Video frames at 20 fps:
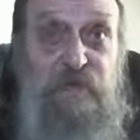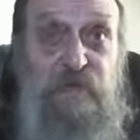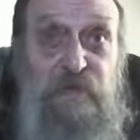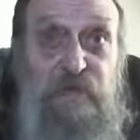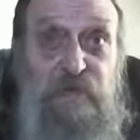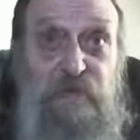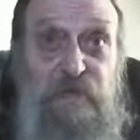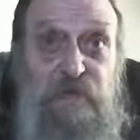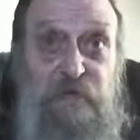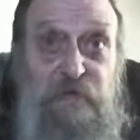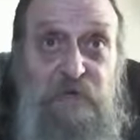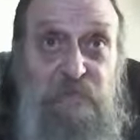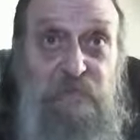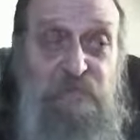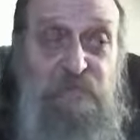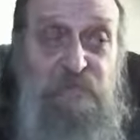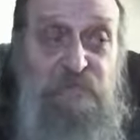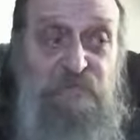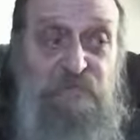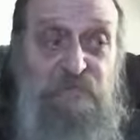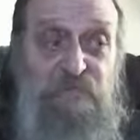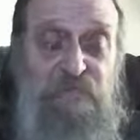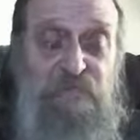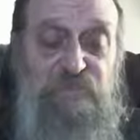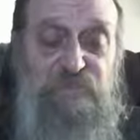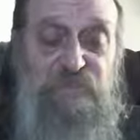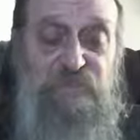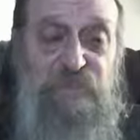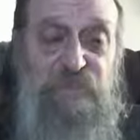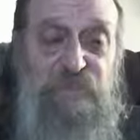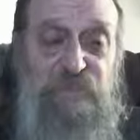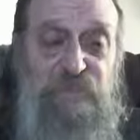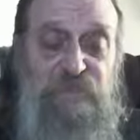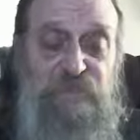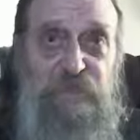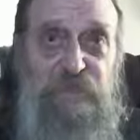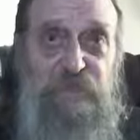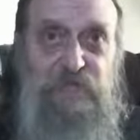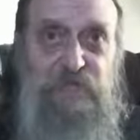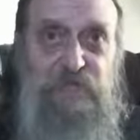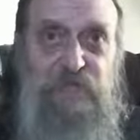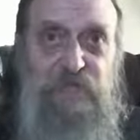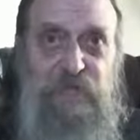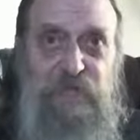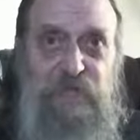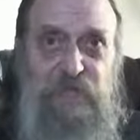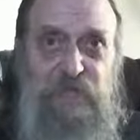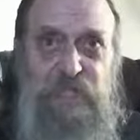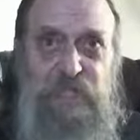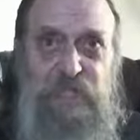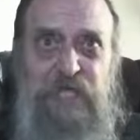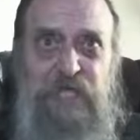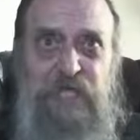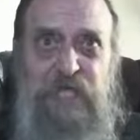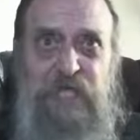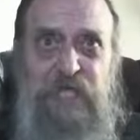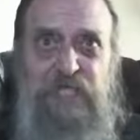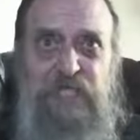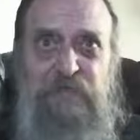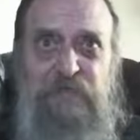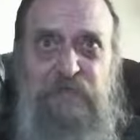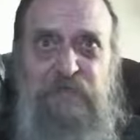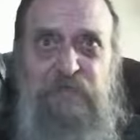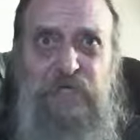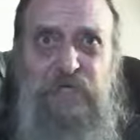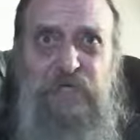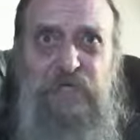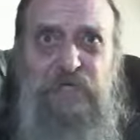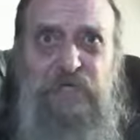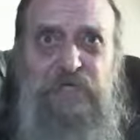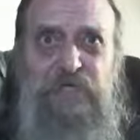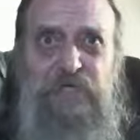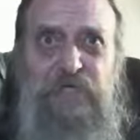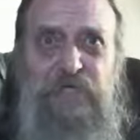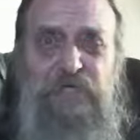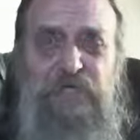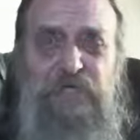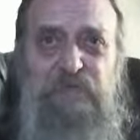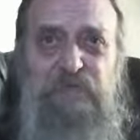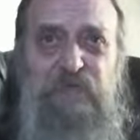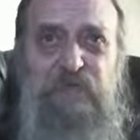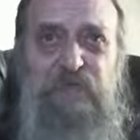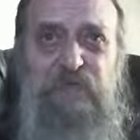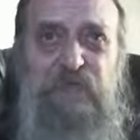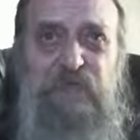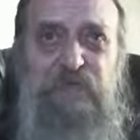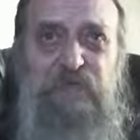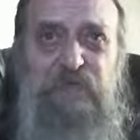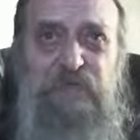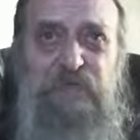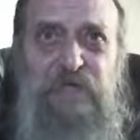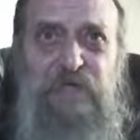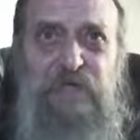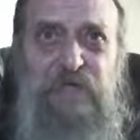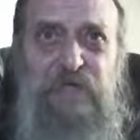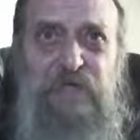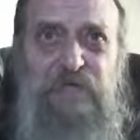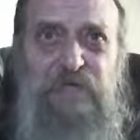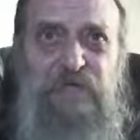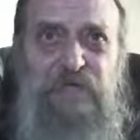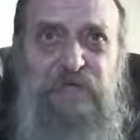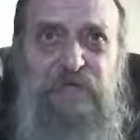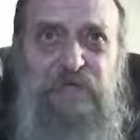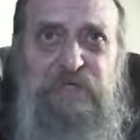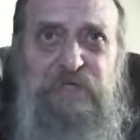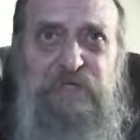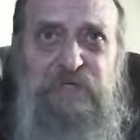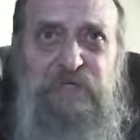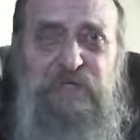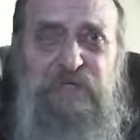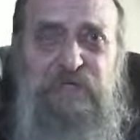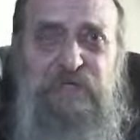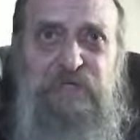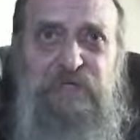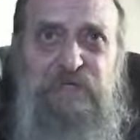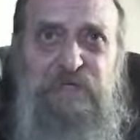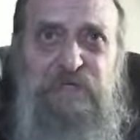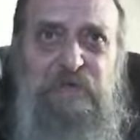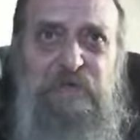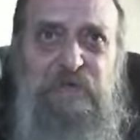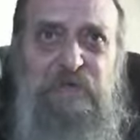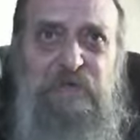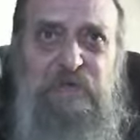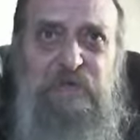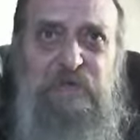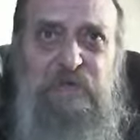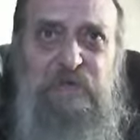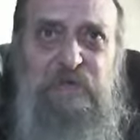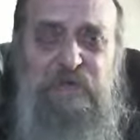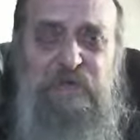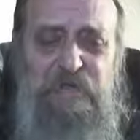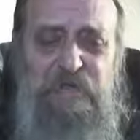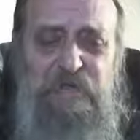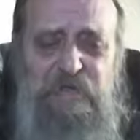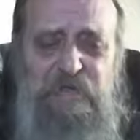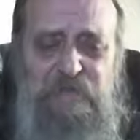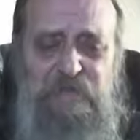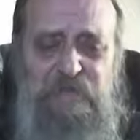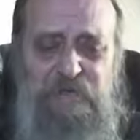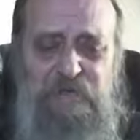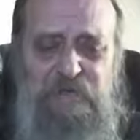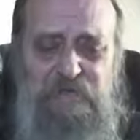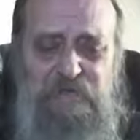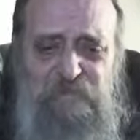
uh, somewhat tenuous as to whether they could uh,